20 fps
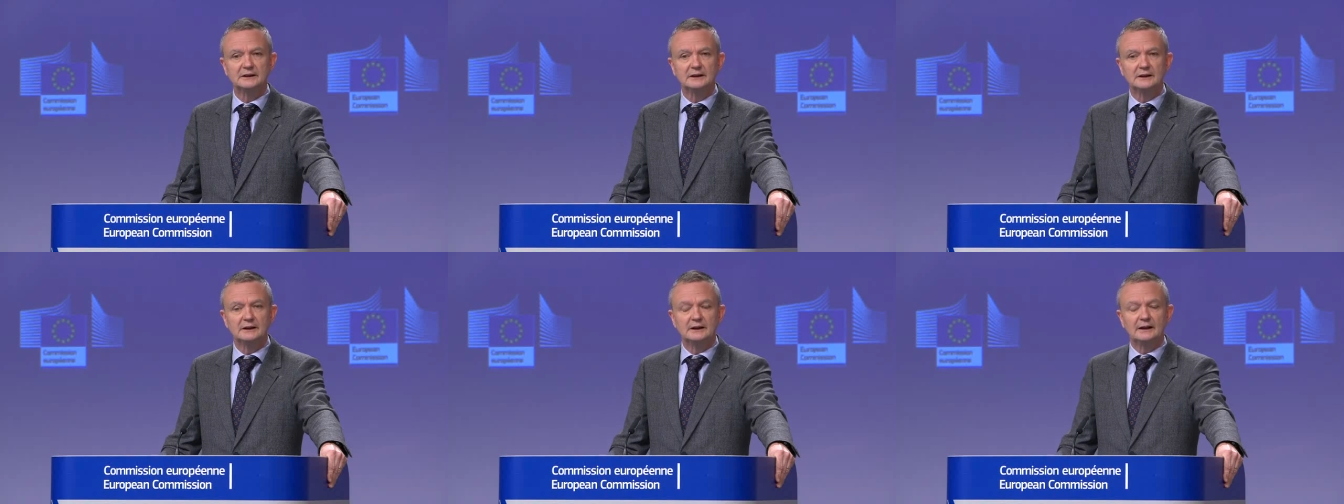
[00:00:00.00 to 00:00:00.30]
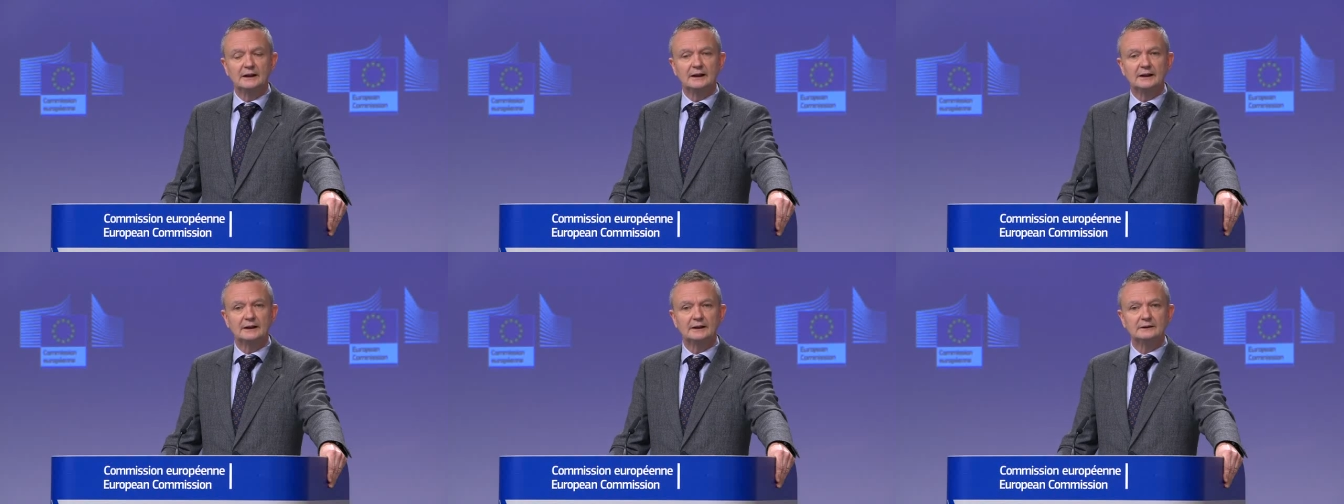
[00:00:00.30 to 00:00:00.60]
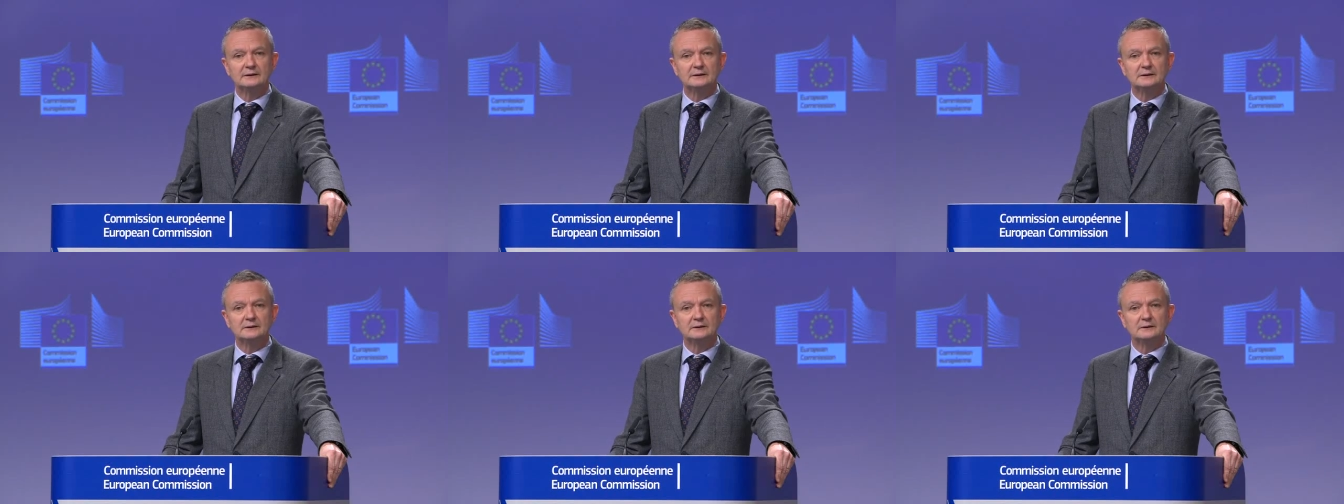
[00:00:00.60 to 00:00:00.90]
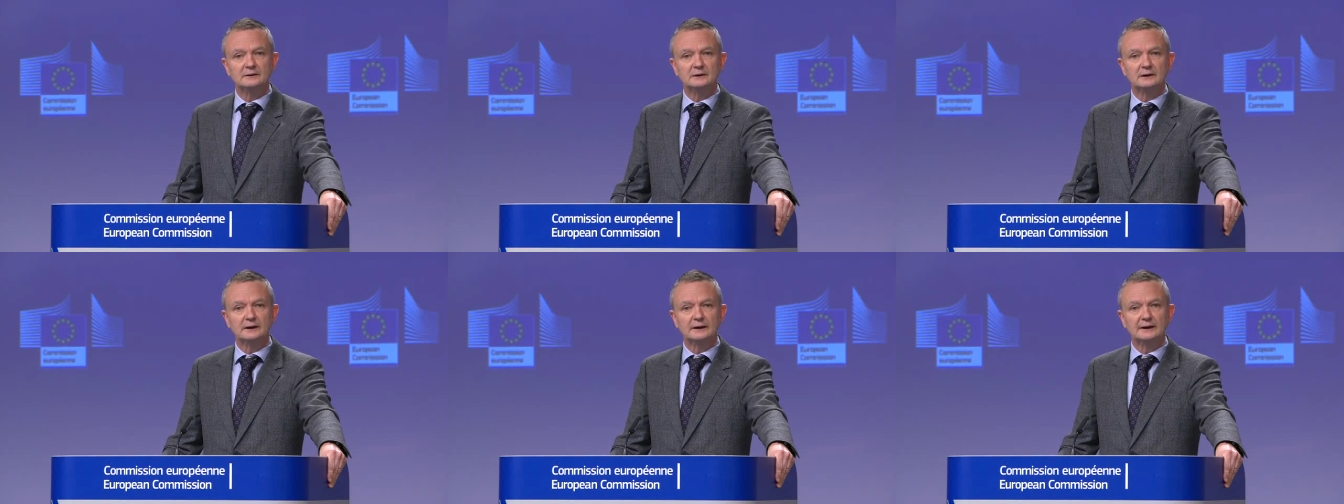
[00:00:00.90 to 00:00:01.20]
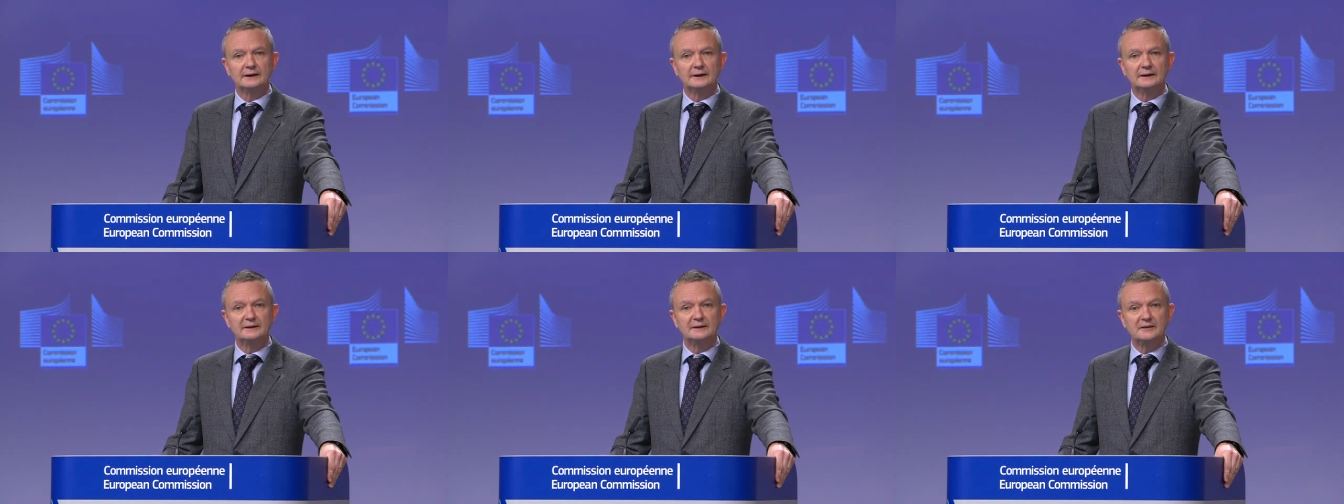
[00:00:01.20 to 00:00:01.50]
of course,
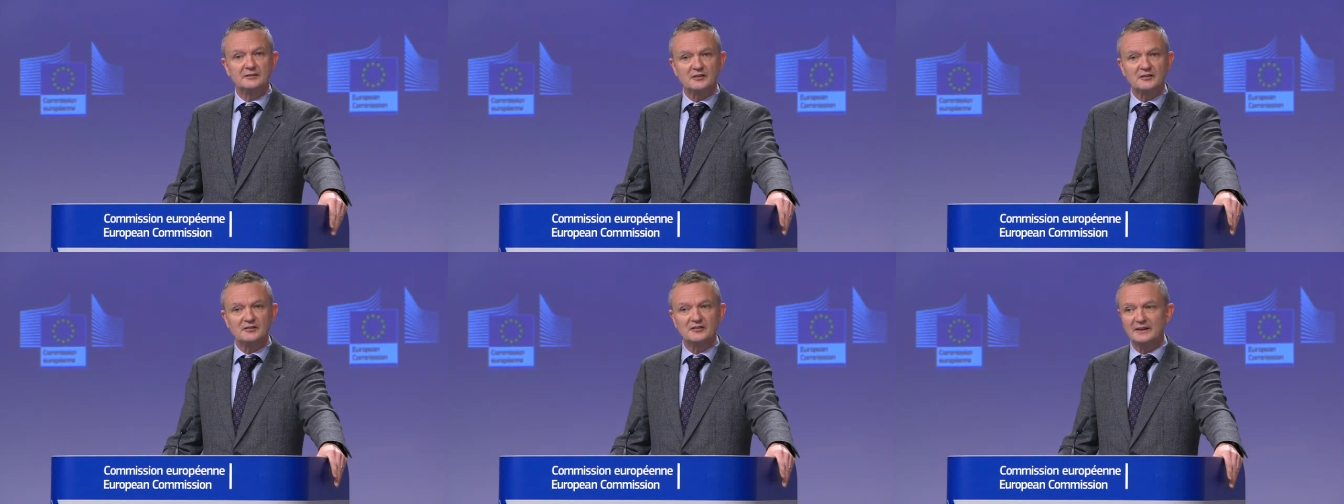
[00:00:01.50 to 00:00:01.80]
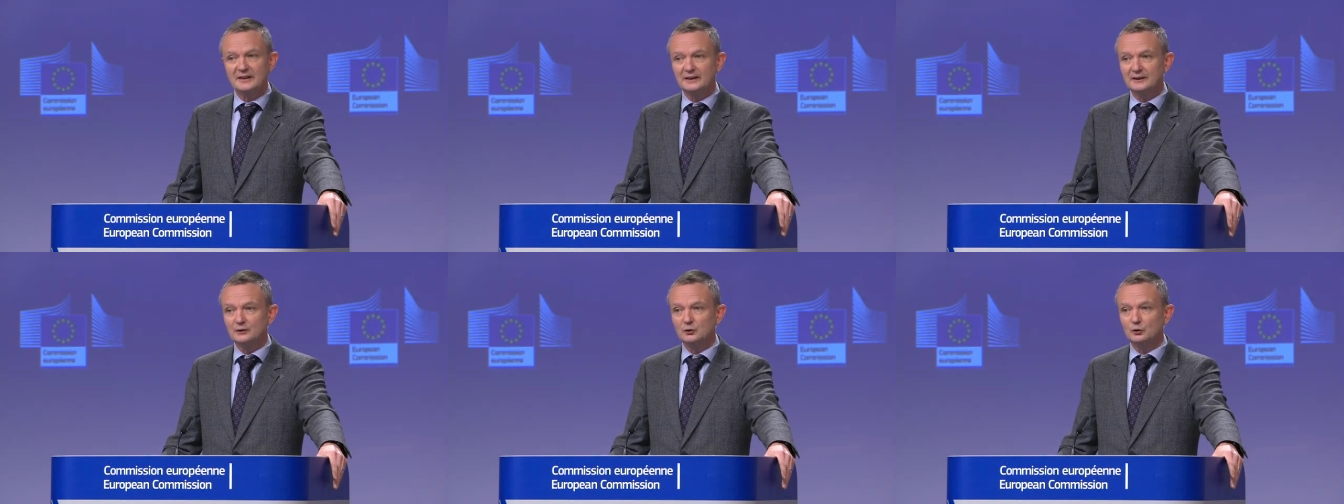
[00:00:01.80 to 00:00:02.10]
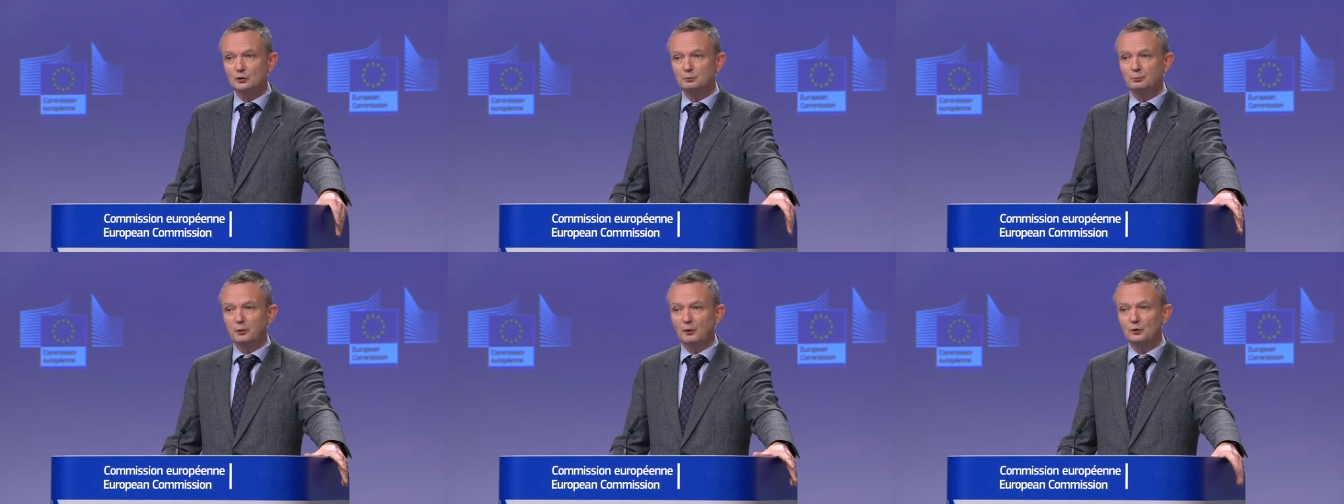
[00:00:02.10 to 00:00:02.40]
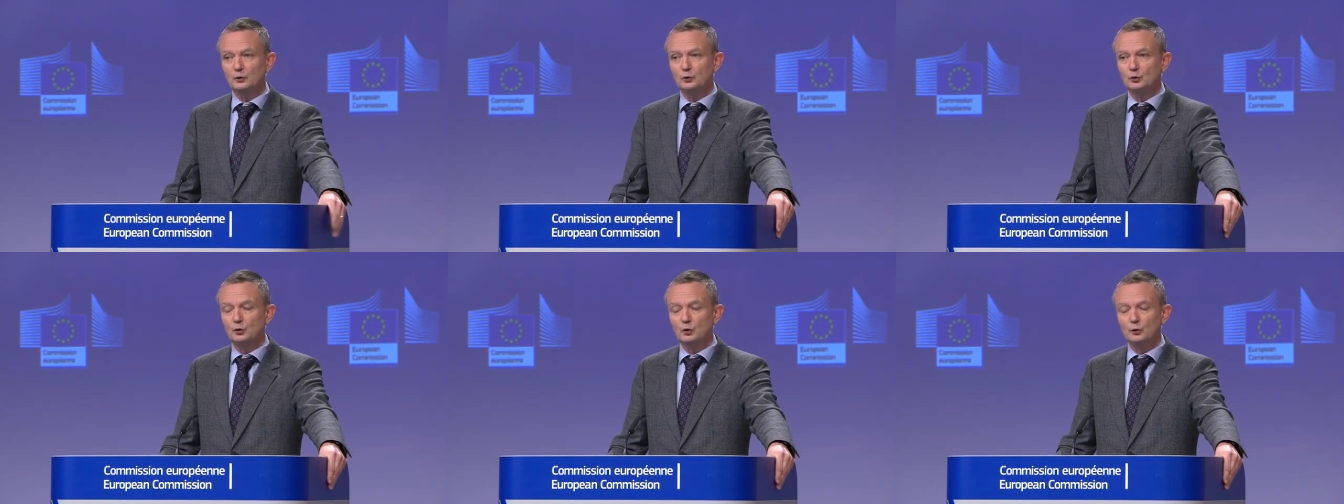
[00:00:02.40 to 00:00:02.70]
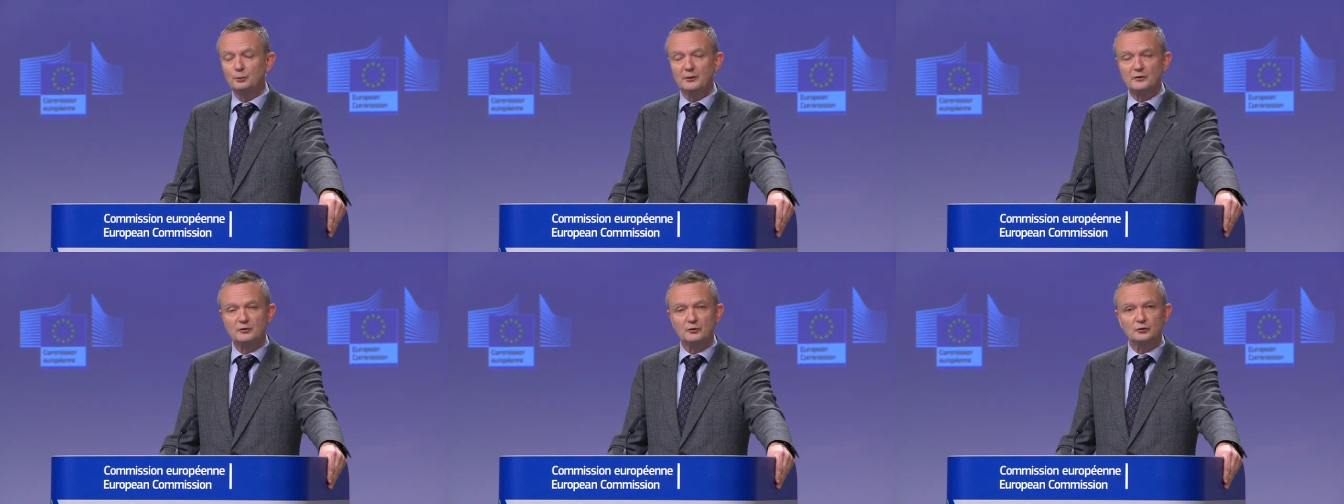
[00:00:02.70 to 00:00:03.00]
the trip
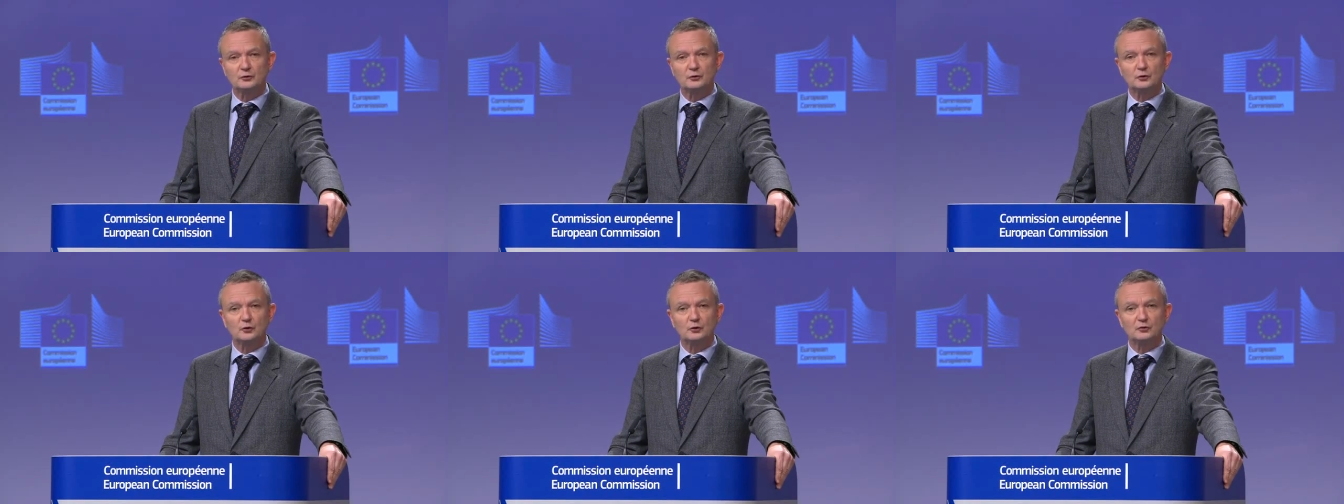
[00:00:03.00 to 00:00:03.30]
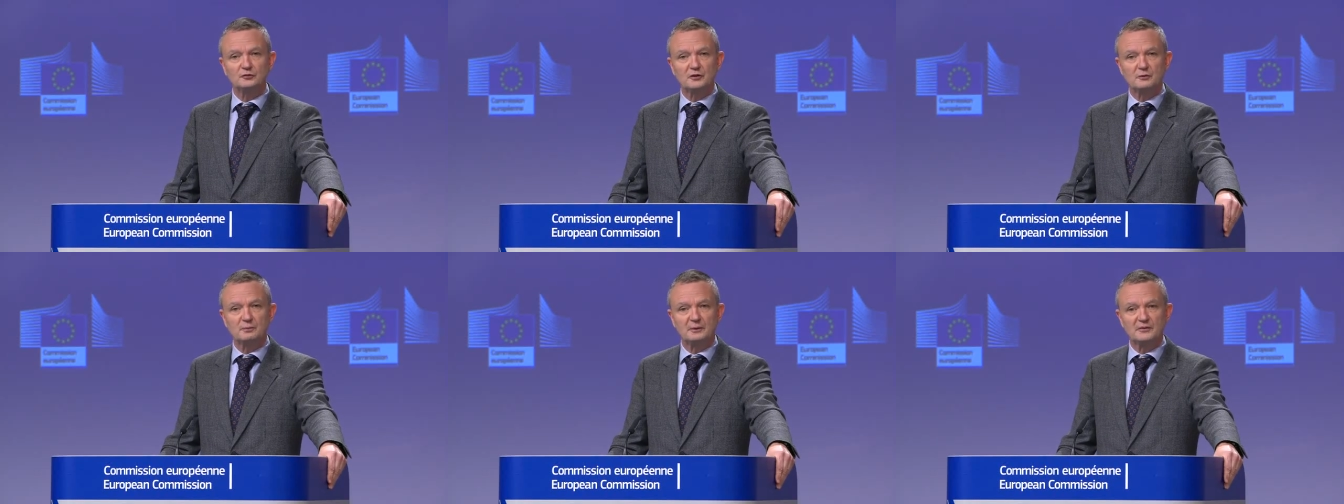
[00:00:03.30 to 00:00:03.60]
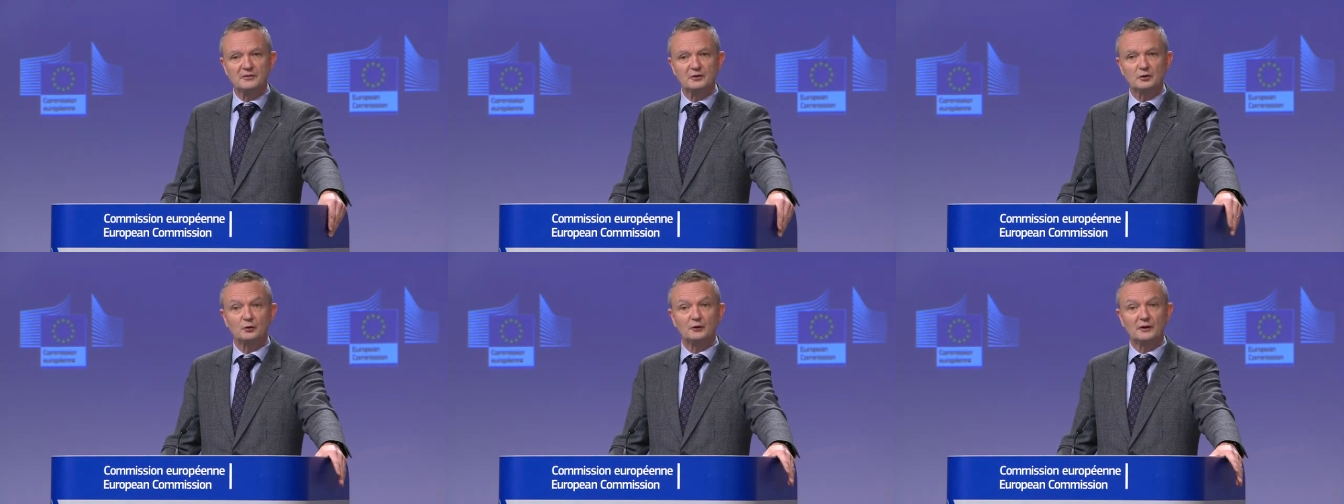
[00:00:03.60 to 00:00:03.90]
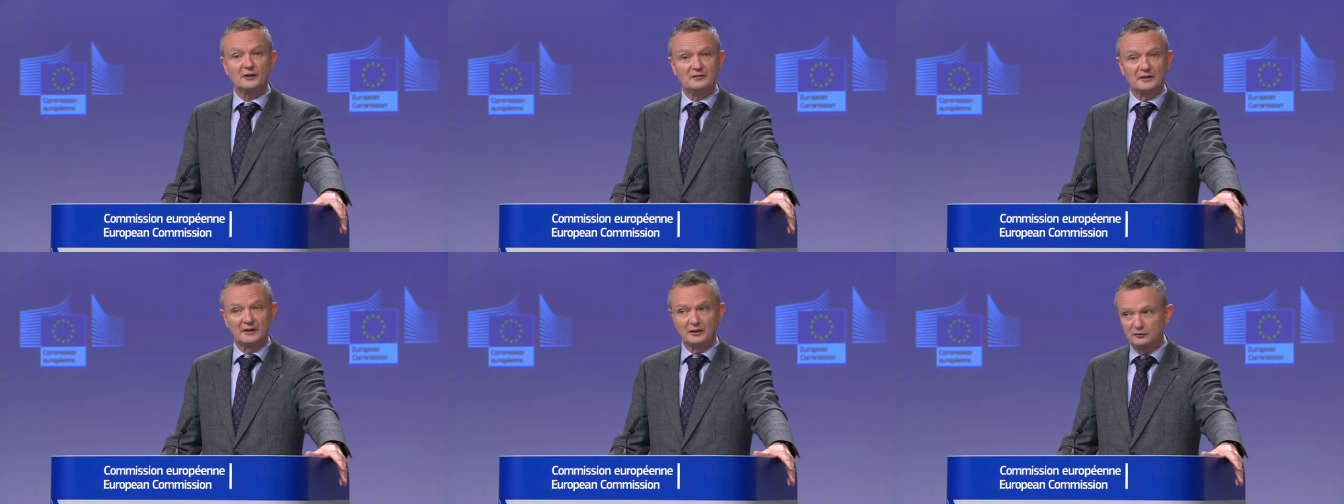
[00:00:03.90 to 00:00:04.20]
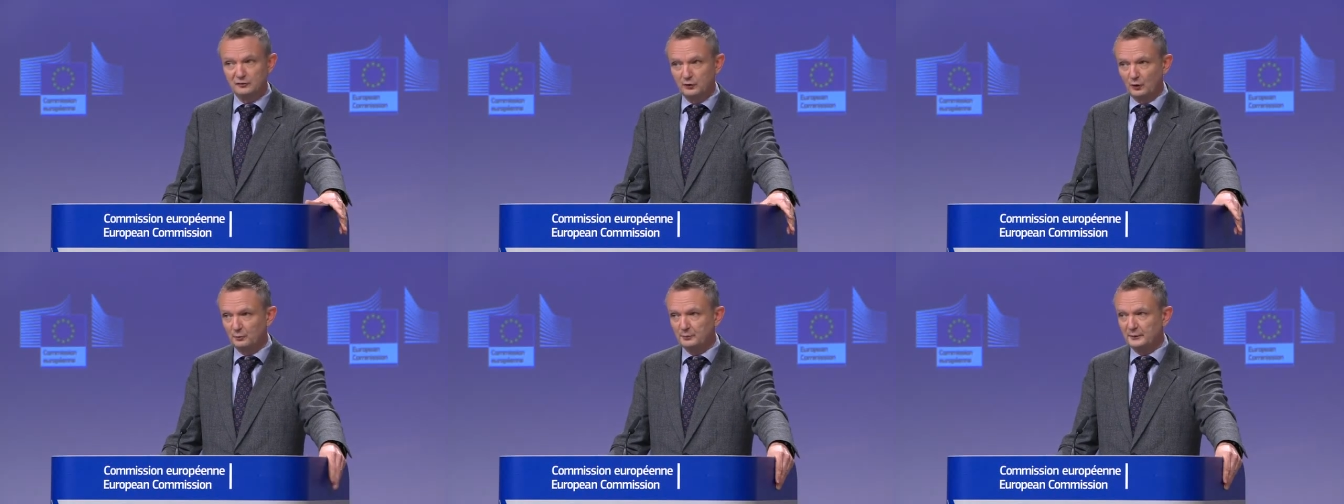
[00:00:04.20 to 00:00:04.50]
was
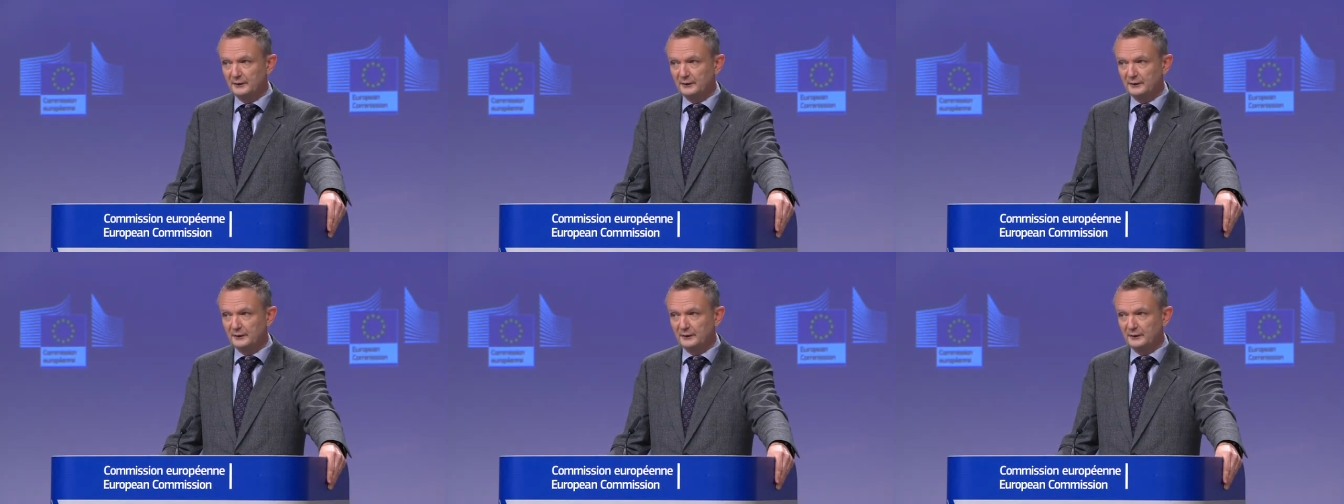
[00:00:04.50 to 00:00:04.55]
necessary.